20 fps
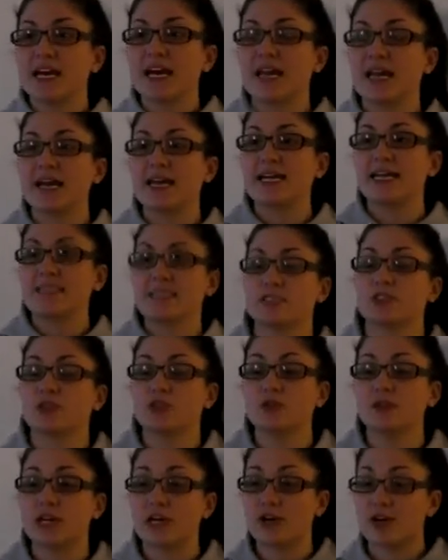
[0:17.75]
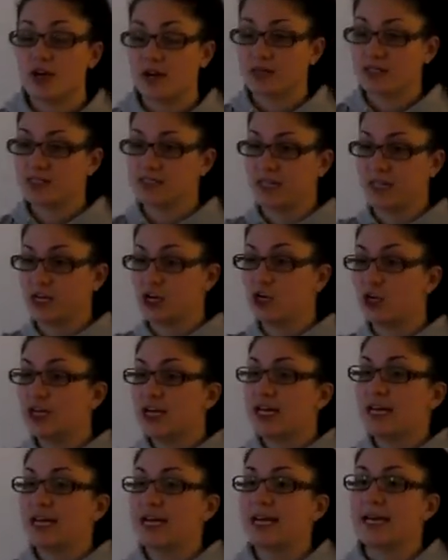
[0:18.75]
And it's a eukaryotic cell.
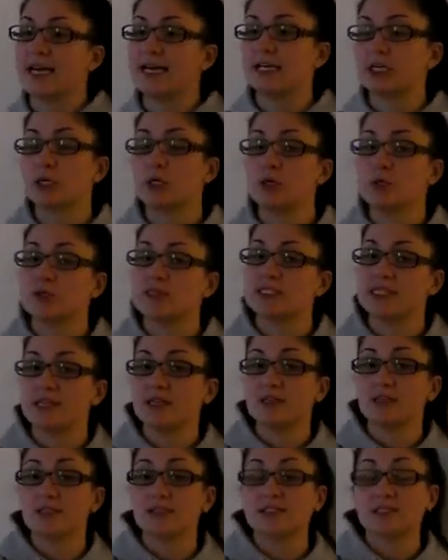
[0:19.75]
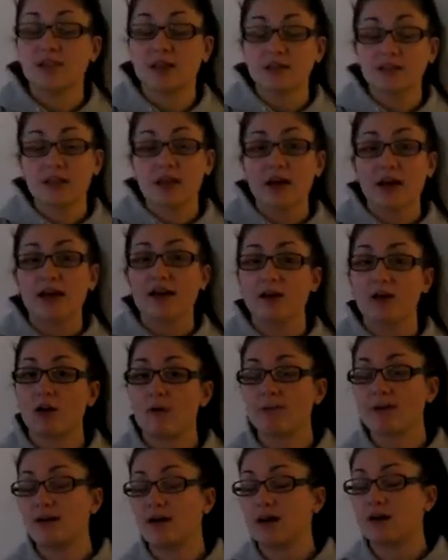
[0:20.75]
It uses sunlight,
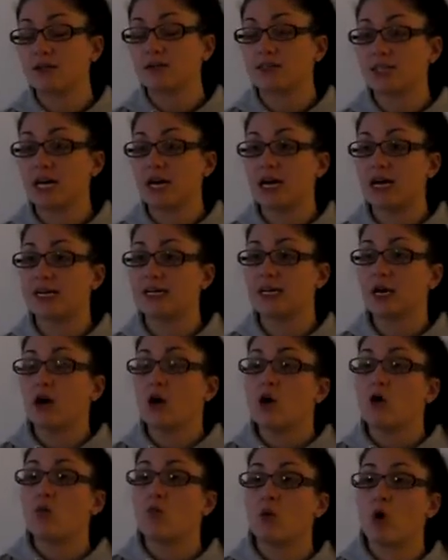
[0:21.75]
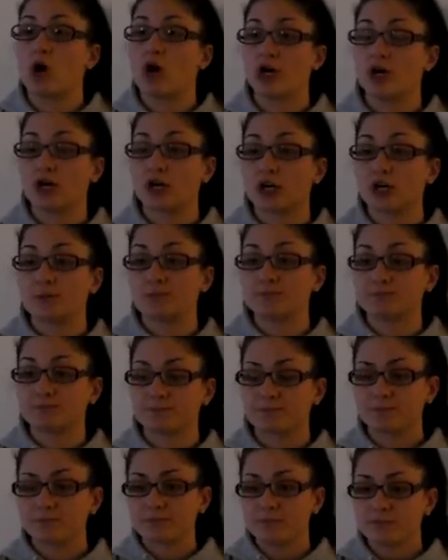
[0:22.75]
carbon dioxide, water,
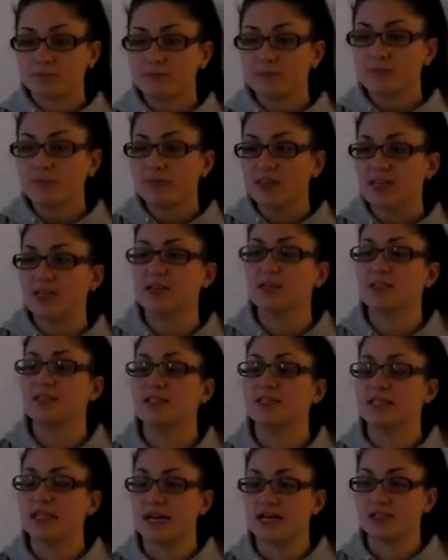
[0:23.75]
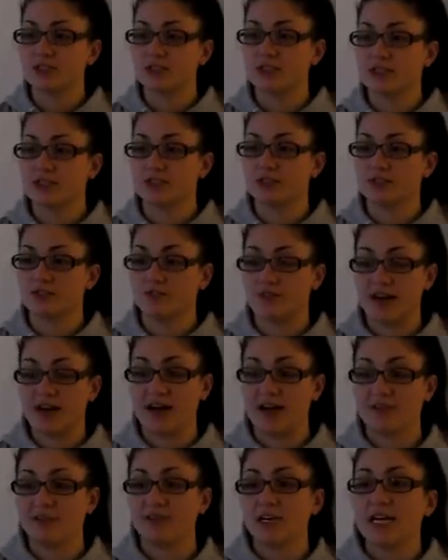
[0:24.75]
and nitrogen to
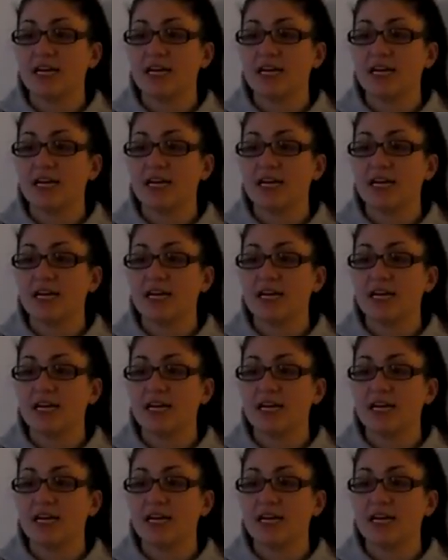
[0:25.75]
survive.